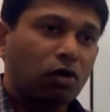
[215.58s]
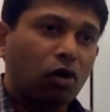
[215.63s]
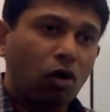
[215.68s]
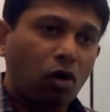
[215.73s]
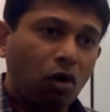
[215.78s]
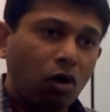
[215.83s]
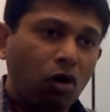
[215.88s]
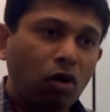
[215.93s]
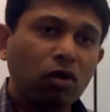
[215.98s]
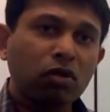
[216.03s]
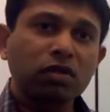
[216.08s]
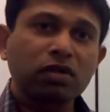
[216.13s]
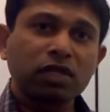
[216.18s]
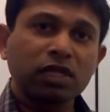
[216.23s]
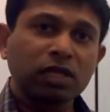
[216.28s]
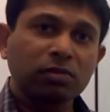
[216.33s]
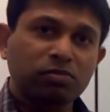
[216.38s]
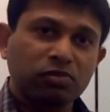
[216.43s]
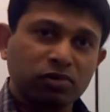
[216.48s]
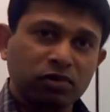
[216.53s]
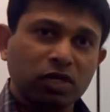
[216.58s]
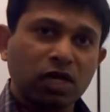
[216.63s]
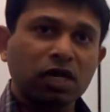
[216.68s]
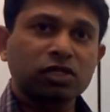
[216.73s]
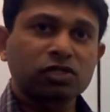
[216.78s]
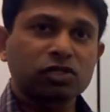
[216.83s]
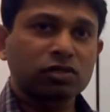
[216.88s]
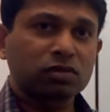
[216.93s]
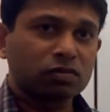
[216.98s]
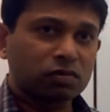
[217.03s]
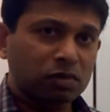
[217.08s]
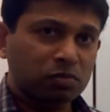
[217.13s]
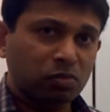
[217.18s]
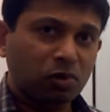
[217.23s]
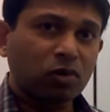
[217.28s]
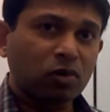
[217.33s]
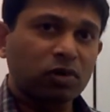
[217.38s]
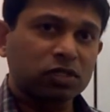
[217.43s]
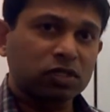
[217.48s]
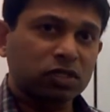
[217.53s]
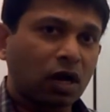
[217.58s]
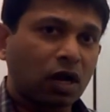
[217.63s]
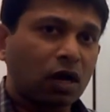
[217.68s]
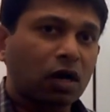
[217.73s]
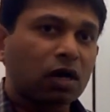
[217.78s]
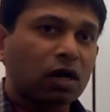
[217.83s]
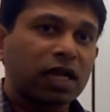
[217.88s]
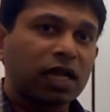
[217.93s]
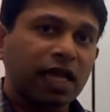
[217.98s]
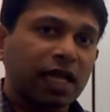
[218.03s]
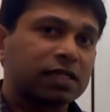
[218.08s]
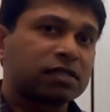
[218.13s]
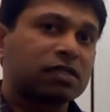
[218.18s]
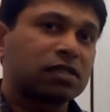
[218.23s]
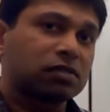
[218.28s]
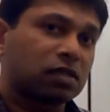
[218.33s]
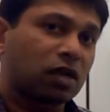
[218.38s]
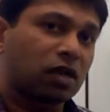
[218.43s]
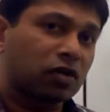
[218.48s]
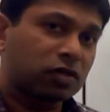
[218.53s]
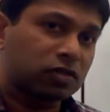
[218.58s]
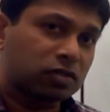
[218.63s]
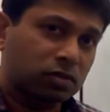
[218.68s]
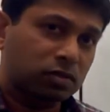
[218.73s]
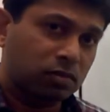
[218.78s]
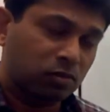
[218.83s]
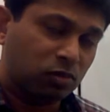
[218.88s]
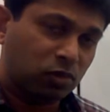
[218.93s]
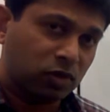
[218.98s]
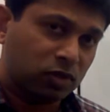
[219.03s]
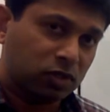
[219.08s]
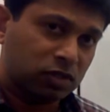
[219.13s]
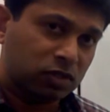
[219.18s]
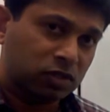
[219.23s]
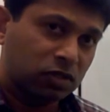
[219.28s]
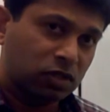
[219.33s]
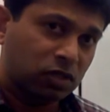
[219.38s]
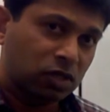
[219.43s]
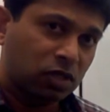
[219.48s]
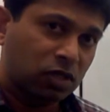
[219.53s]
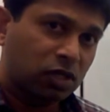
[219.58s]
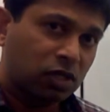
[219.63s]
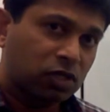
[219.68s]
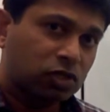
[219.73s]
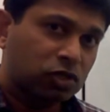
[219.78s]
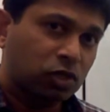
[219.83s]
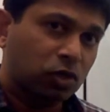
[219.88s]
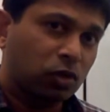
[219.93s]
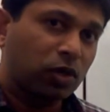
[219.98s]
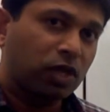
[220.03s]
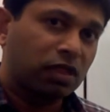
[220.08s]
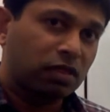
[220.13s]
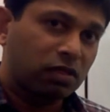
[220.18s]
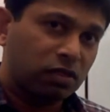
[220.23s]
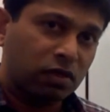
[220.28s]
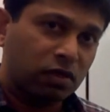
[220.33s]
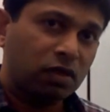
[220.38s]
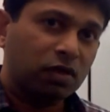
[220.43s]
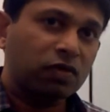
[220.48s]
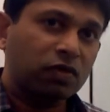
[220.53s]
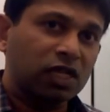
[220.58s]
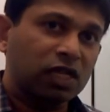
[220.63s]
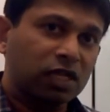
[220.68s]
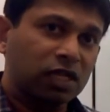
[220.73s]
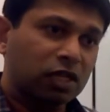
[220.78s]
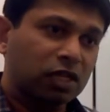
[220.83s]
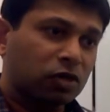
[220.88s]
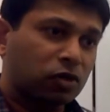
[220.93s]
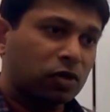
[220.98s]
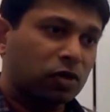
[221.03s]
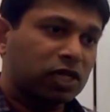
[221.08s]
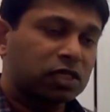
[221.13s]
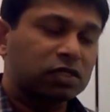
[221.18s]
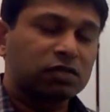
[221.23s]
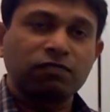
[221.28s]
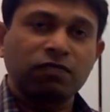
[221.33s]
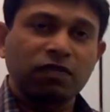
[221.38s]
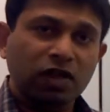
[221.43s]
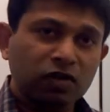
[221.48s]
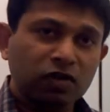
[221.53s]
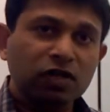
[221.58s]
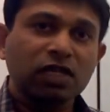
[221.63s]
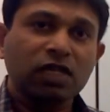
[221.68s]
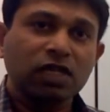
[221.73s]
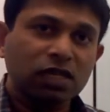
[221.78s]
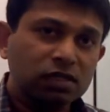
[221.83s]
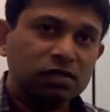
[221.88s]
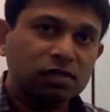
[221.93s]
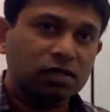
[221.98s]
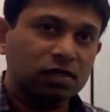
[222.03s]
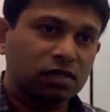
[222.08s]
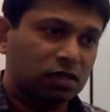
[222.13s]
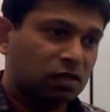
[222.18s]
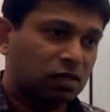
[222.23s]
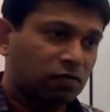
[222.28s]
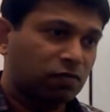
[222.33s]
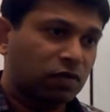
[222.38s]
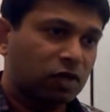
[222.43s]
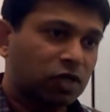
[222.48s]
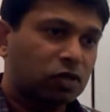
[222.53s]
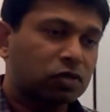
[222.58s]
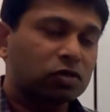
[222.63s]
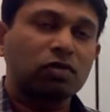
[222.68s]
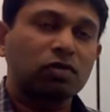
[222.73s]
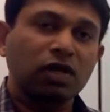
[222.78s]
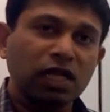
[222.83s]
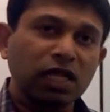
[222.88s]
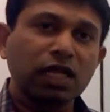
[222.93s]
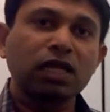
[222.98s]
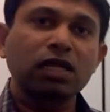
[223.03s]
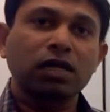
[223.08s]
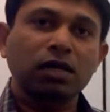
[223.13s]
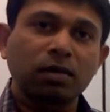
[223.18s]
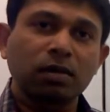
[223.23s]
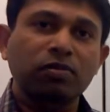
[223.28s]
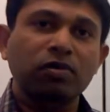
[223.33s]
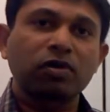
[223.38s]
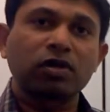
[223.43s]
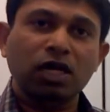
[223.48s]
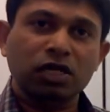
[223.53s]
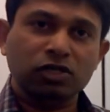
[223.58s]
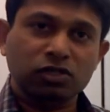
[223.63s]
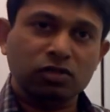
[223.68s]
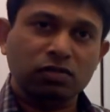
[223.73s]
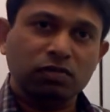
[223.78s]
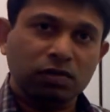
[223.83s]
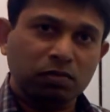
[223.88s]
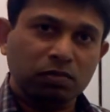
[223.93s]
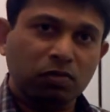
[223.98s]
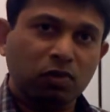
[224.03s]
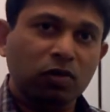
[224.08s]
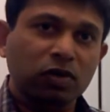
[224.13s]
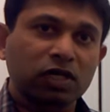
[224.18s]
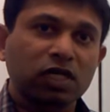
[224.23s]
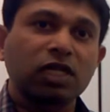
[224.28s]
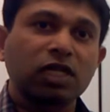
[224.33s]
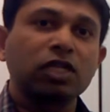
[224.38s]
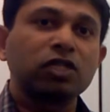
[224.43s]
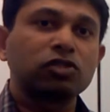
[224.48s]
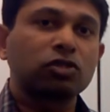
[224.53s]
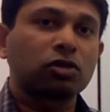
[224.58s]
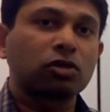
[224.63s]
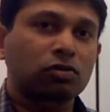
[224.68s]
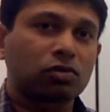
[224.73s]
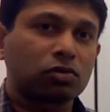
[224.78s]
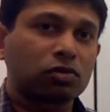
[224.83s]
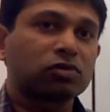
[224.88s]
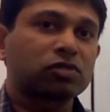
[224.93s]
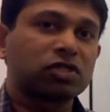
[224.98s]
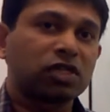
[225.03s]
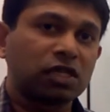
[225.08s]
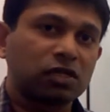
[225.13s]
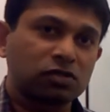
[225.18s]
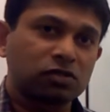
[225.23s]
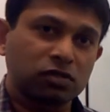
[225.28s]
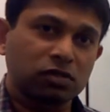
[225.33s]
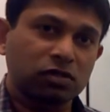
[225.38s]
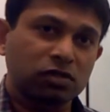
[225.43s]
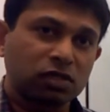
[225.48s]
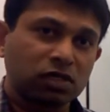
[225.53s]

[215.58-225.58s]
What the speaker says: all the production reports are SSRS reports. So in theory, it's very easy for you to link a production report into your role center.